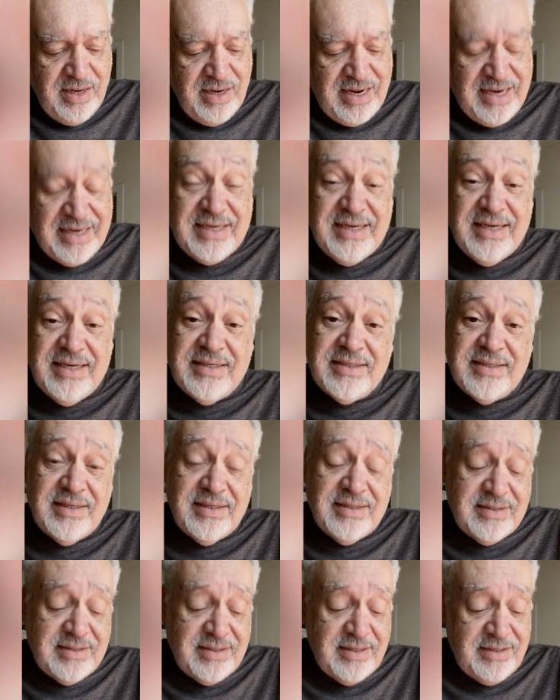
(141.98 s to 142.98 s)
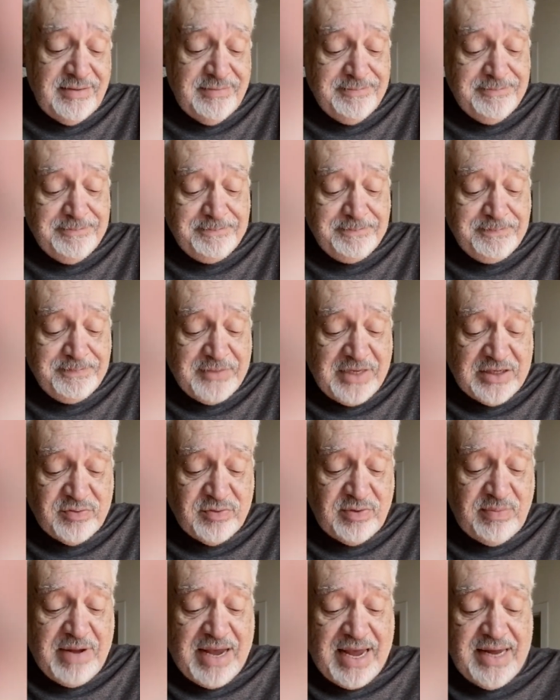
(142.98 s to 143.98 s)
"I guess," I said, as
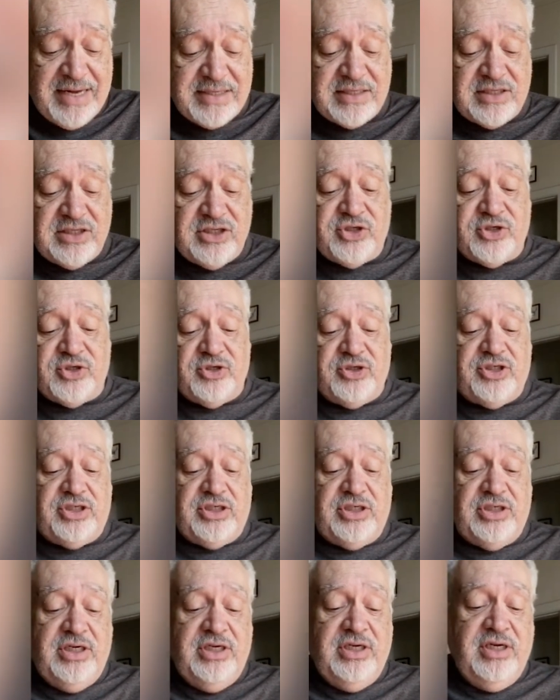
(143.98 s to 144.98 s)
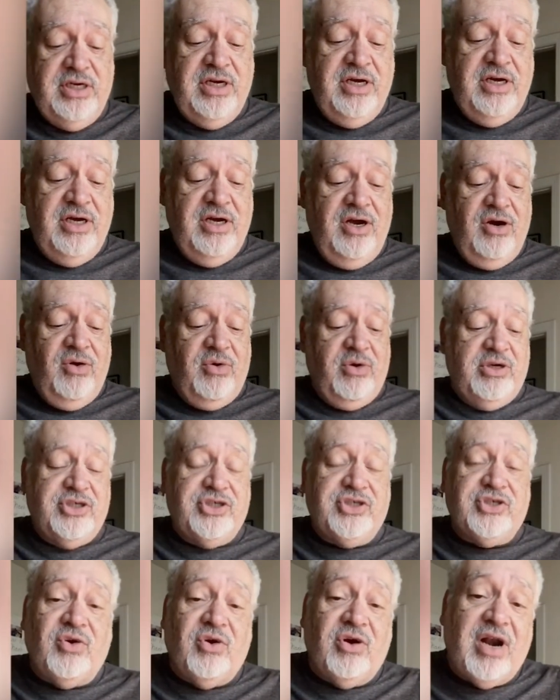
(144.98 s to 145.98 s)
we passed a church where a
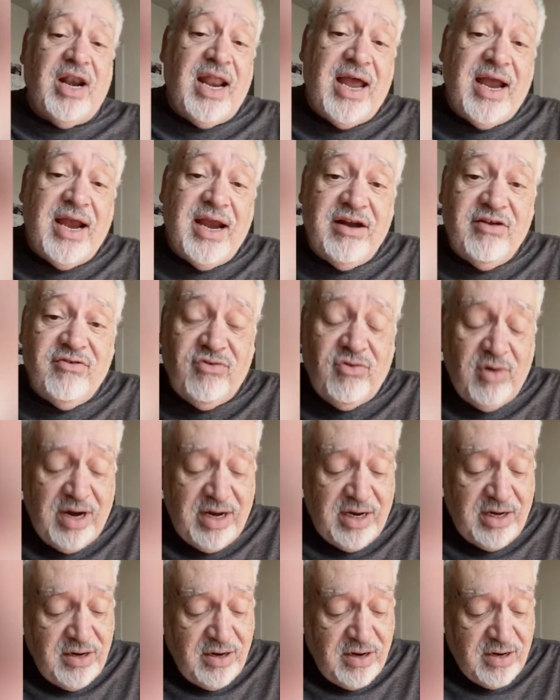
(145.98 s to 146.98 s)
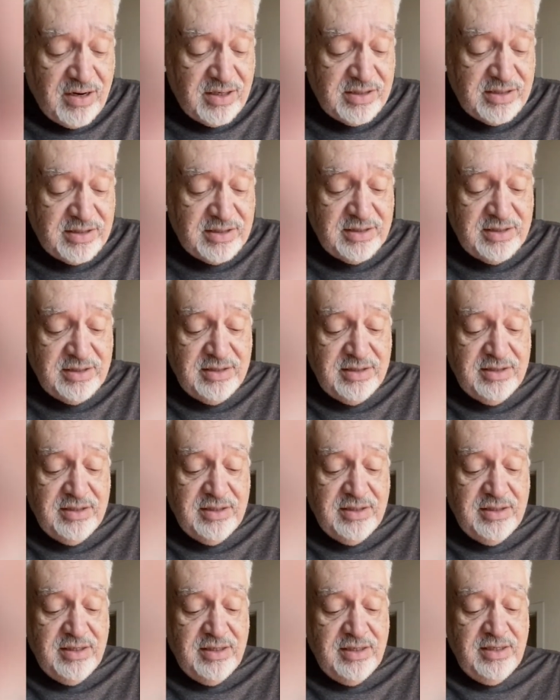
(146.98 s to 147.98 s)
short line of white cars
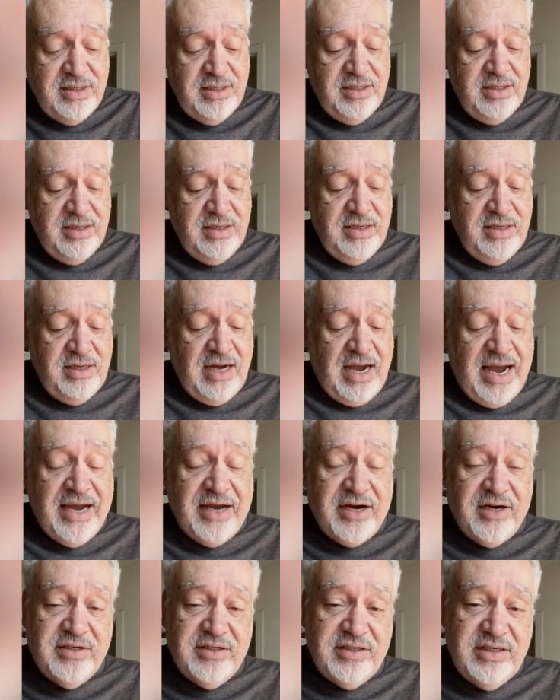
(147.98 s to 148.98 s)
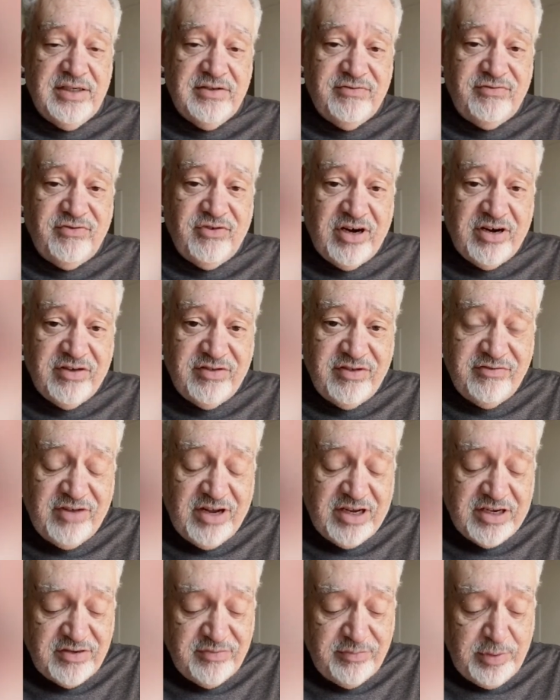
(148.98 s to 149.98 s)
idled in front of the
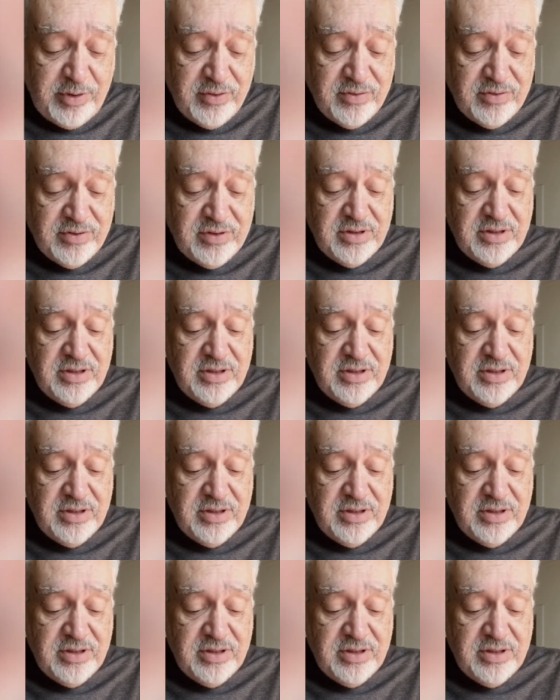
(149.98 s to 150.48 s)
vestibule,